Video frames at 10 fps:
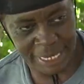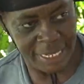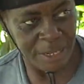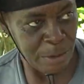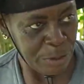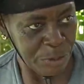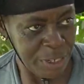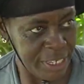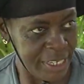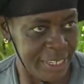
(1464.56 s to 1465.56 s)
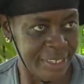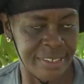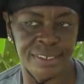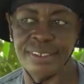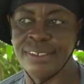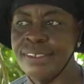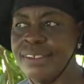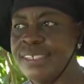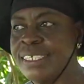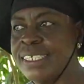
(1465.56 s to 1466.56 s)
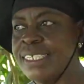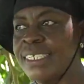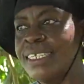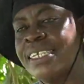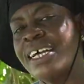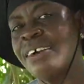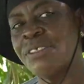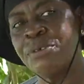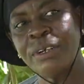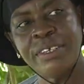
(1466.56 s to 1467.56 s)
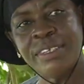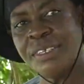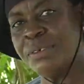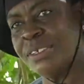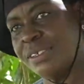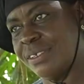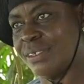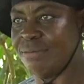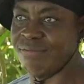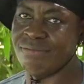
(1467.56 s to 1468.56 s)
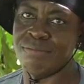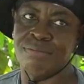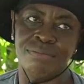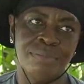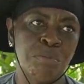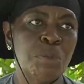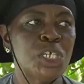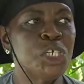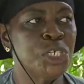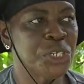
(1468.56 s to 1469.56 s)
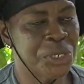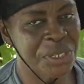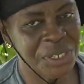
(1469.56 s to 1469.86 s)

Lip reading: and I was working it. Then afterwards it was bush.